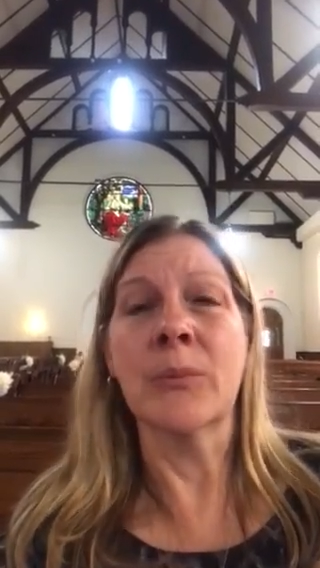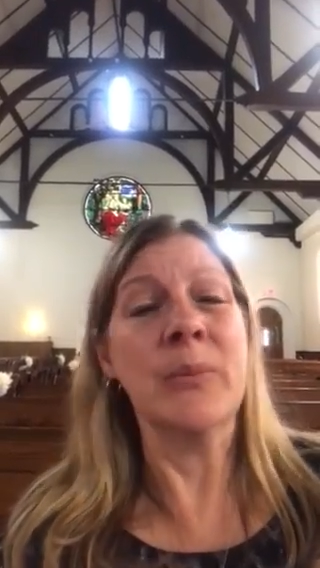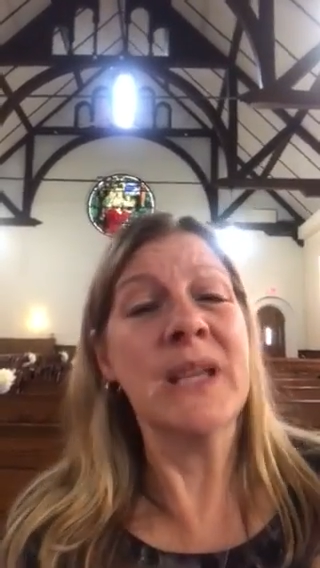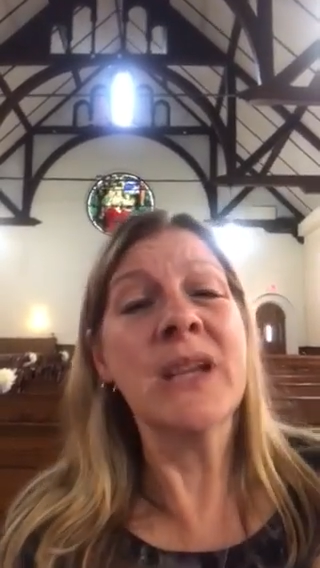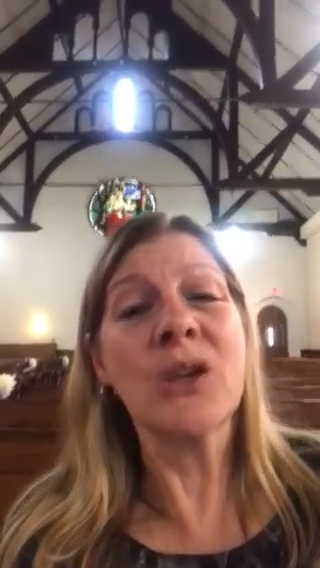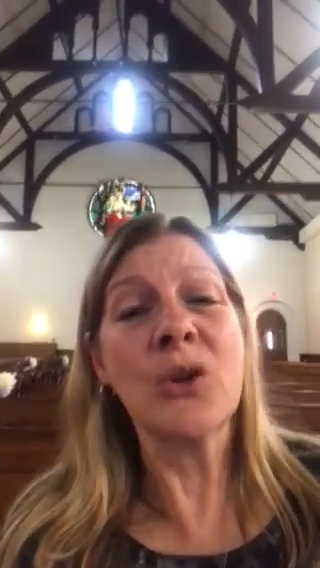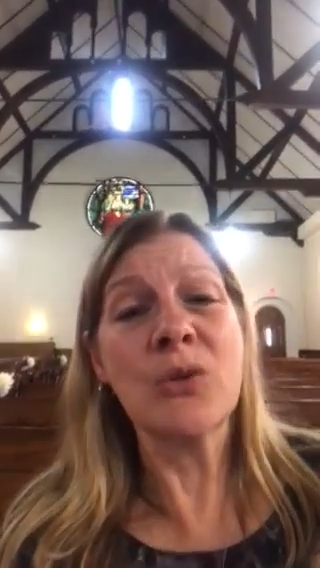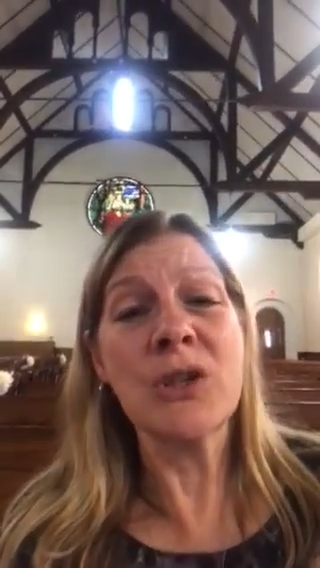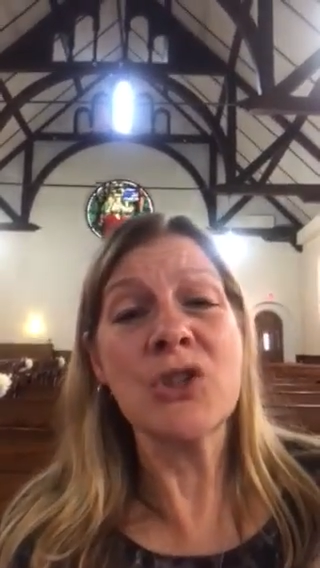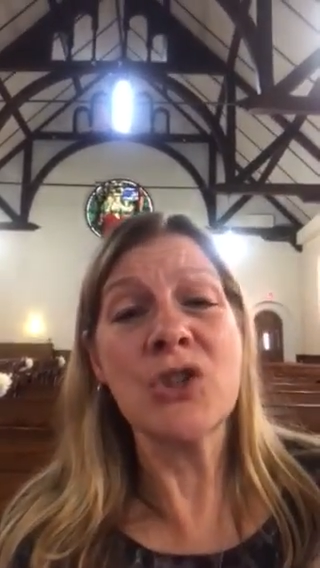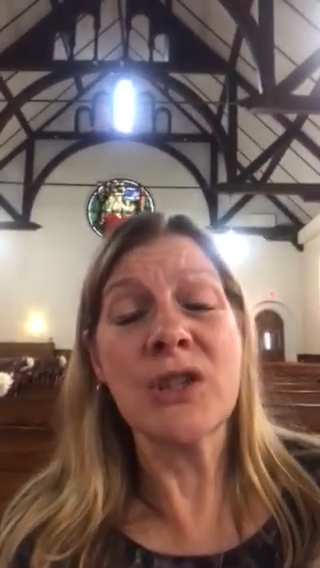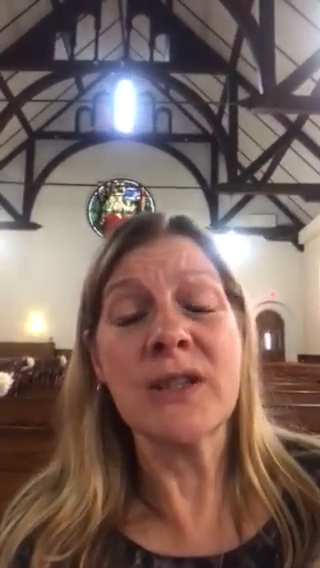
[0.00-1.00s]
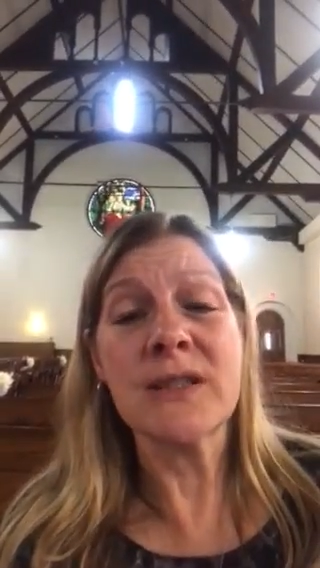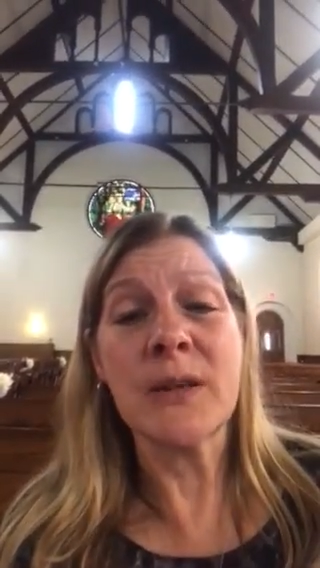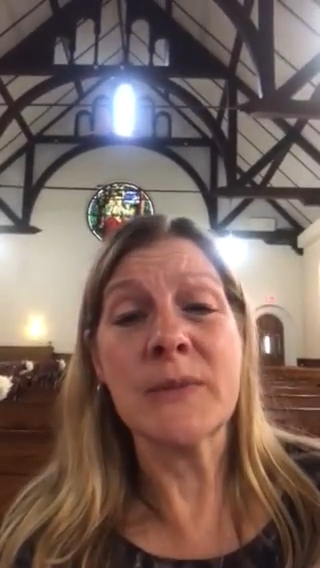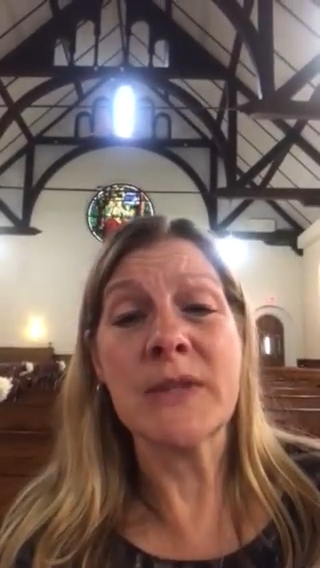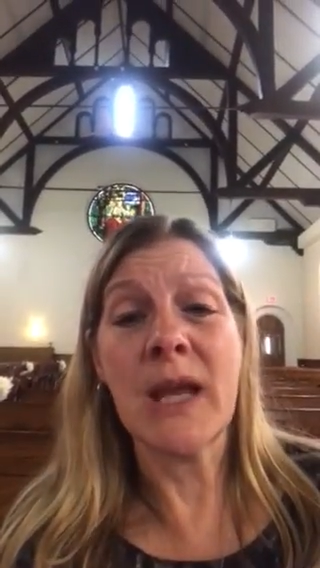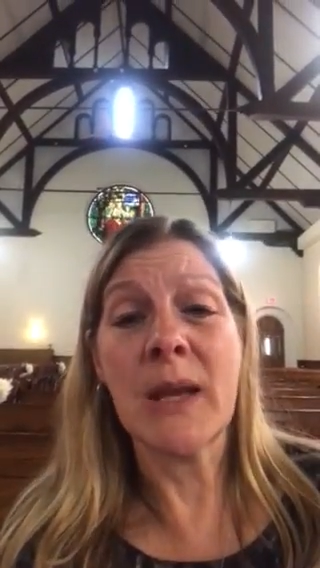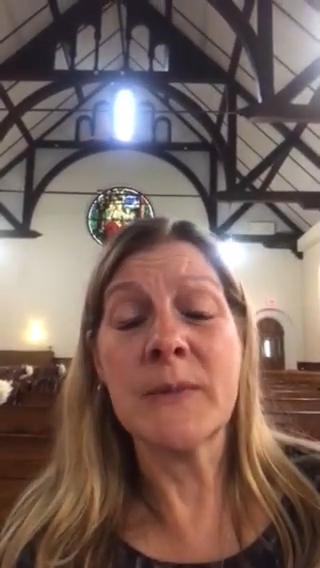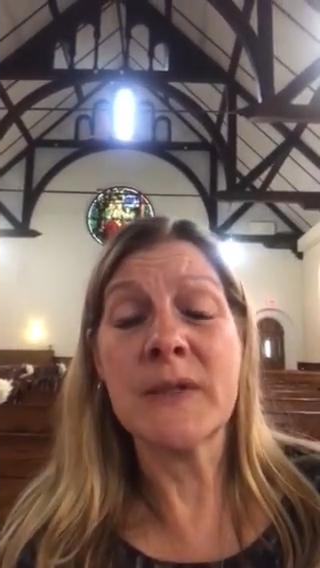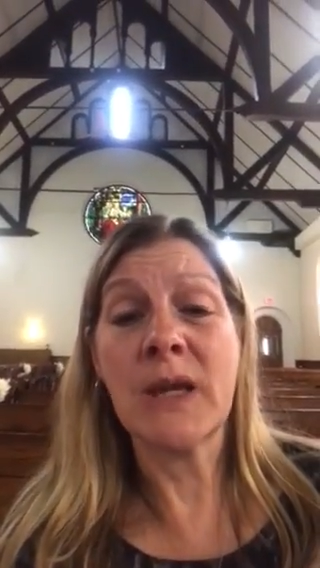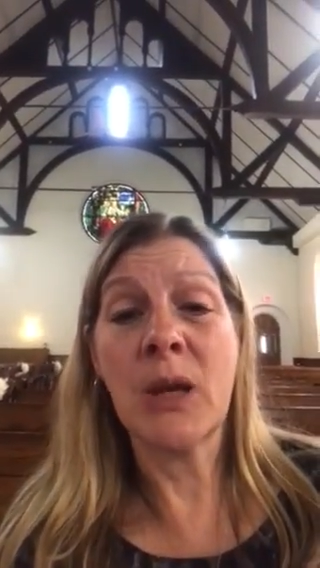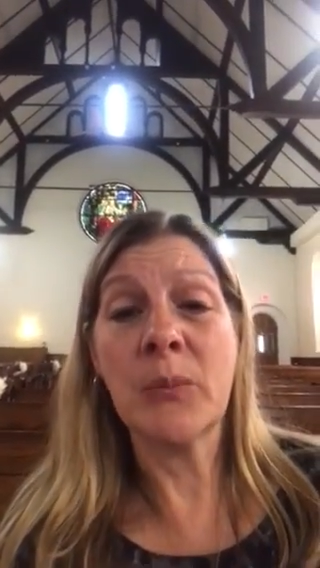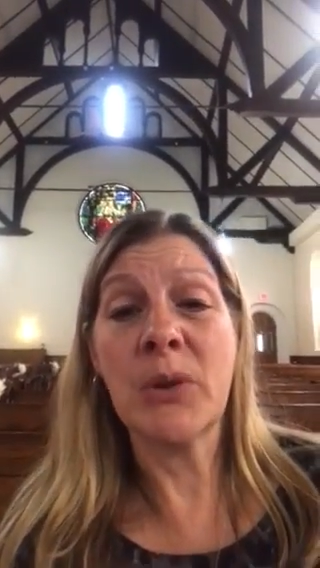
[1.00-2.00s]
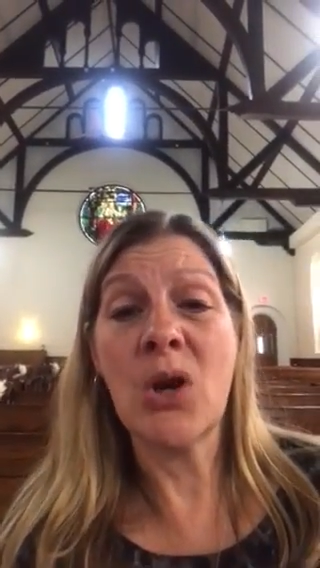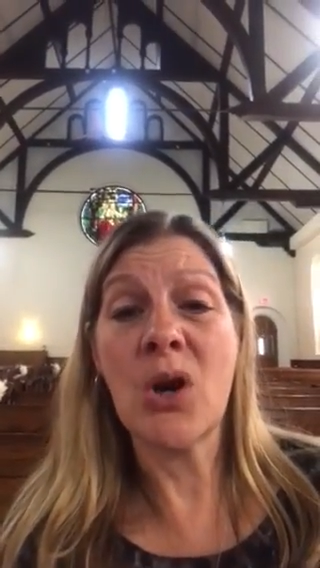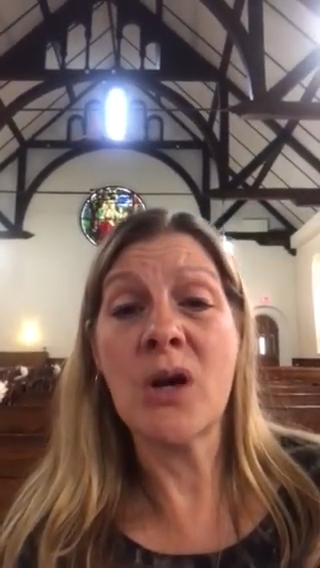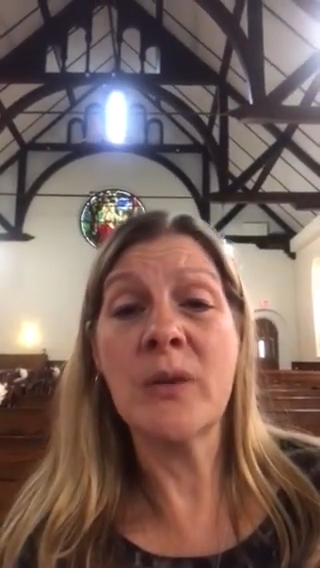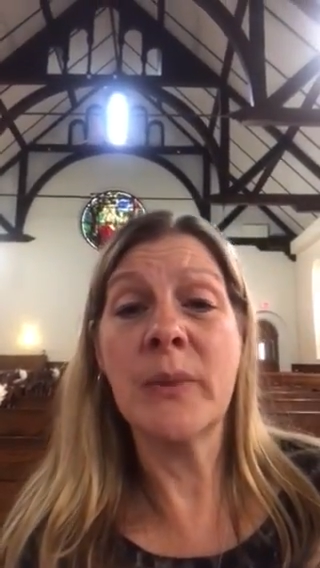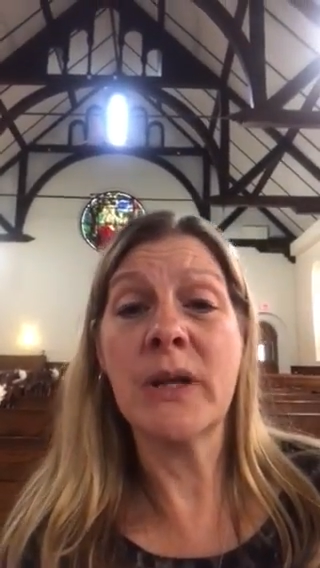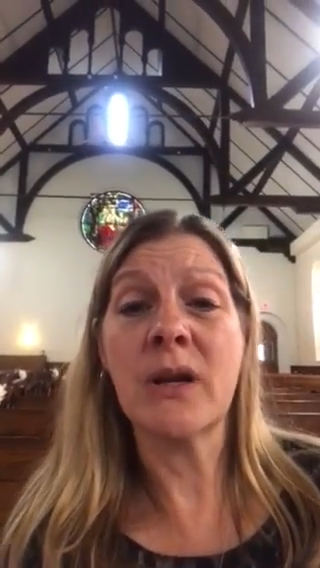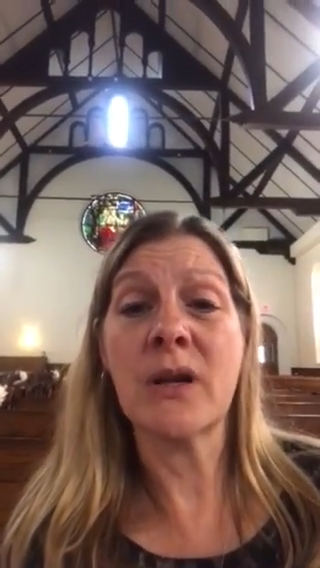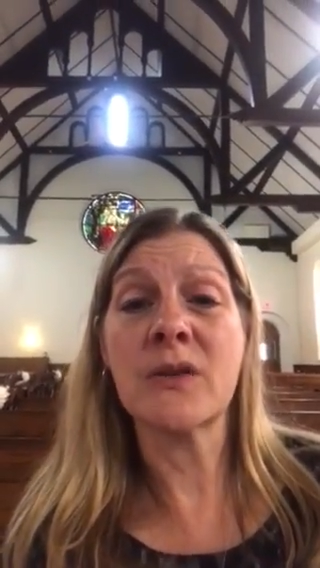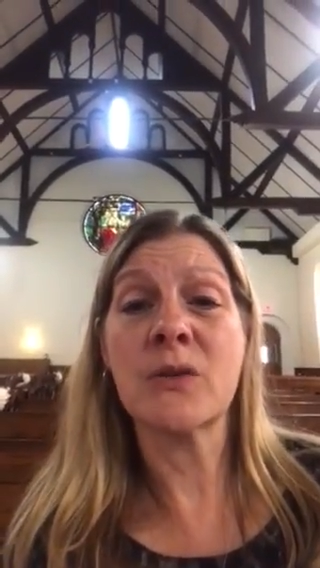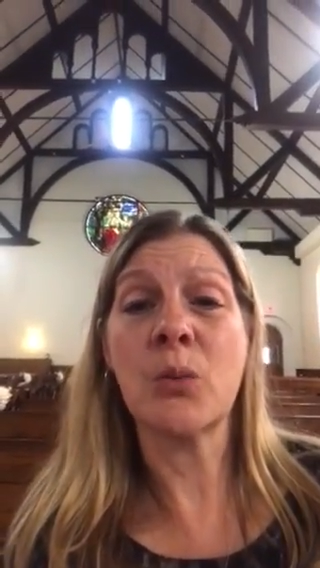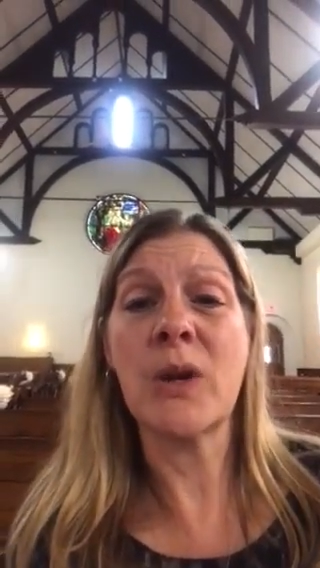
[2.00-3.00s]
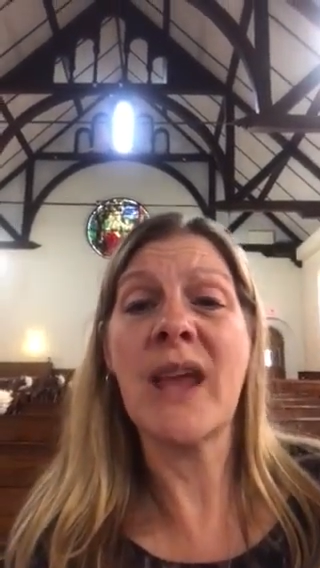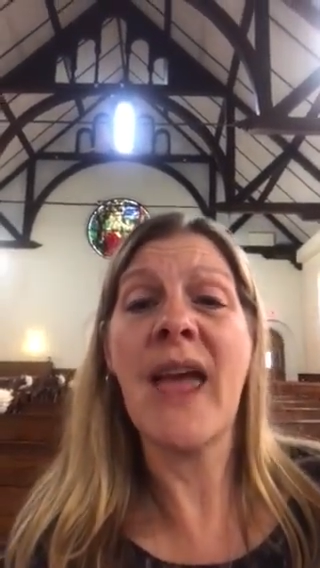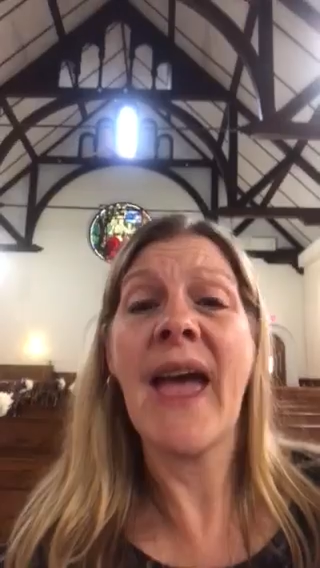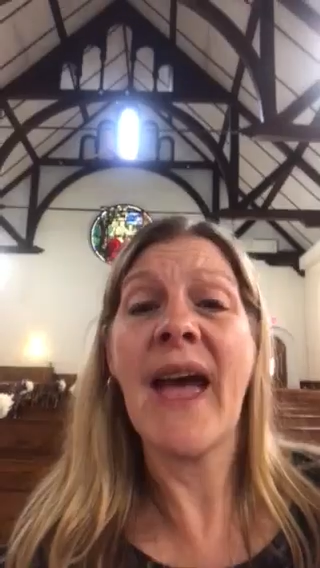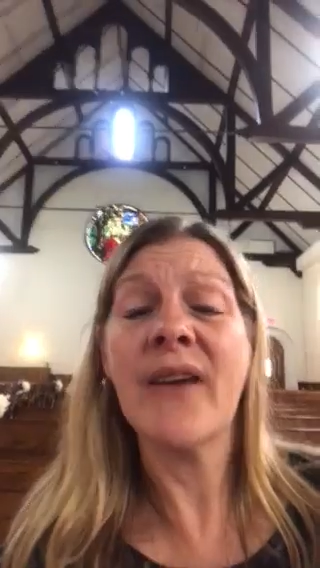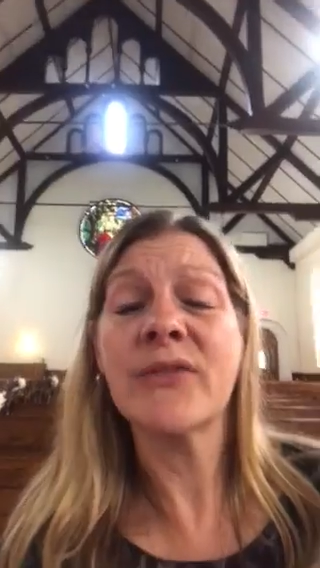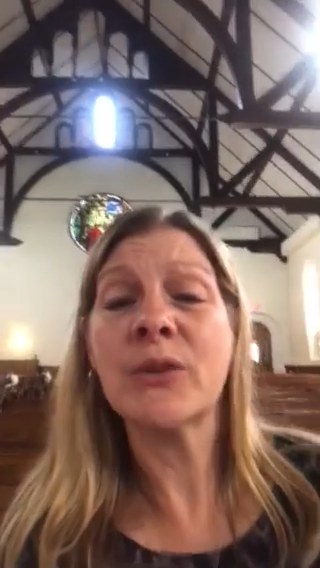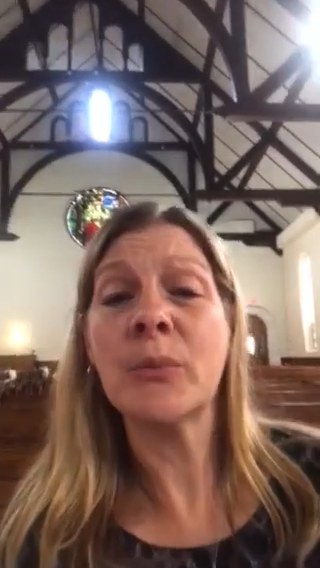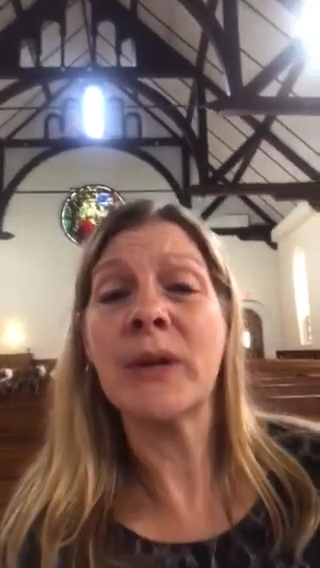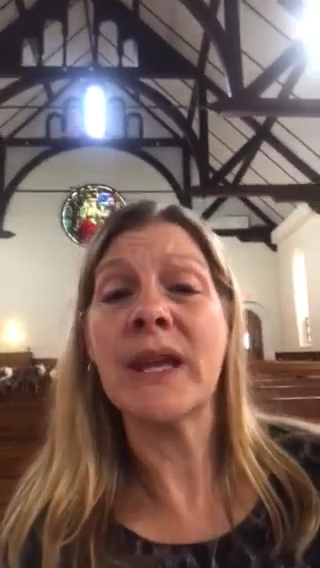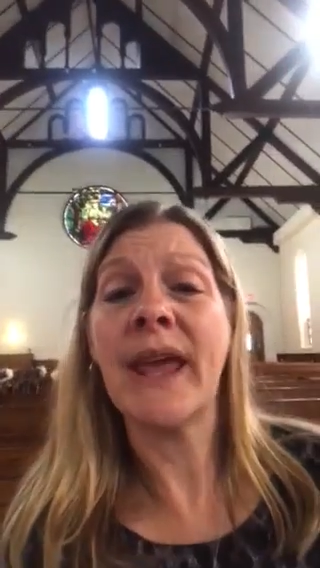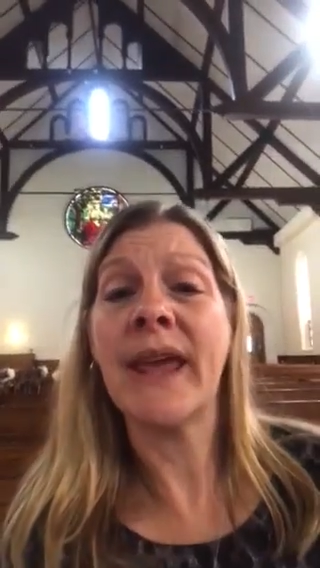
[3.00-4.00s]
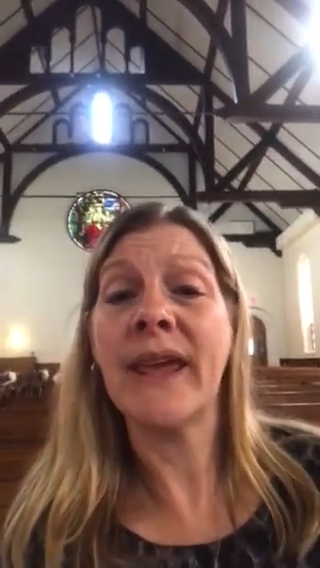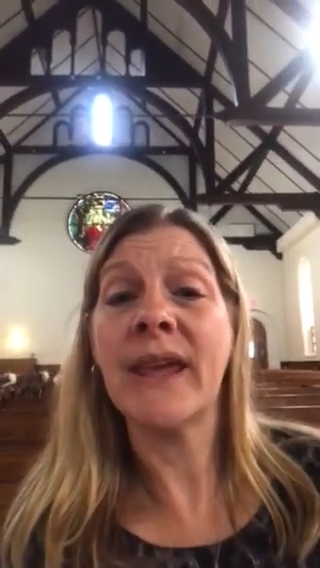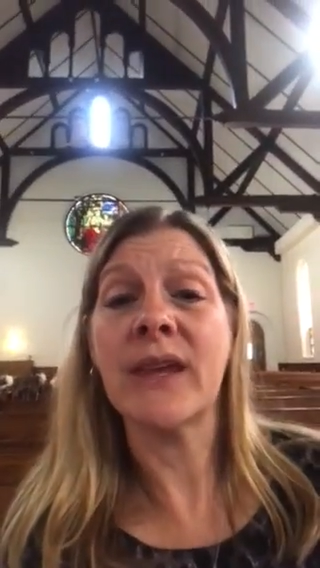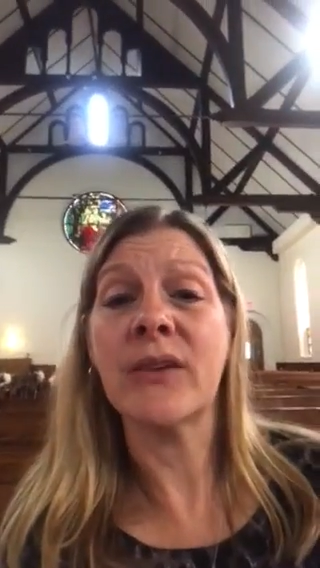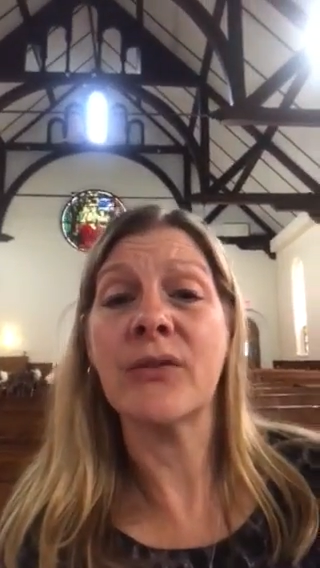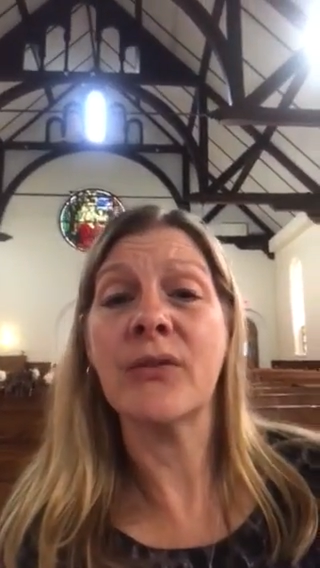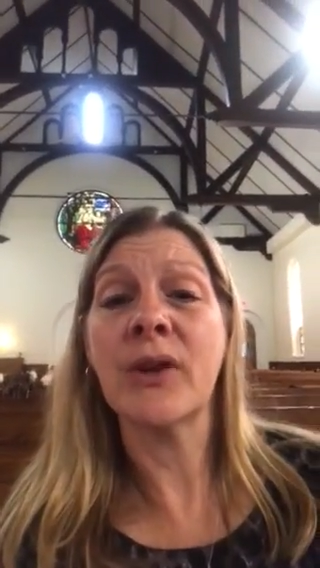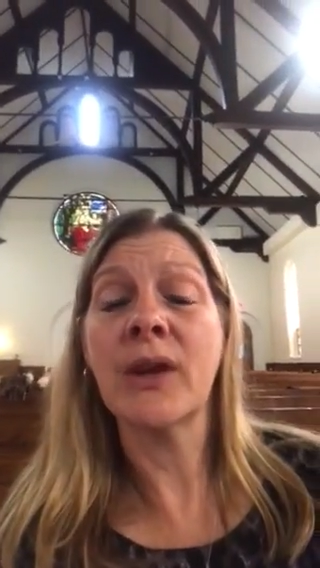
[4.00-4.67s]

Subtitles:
Being a Christian sometimes can be hard because we have to behave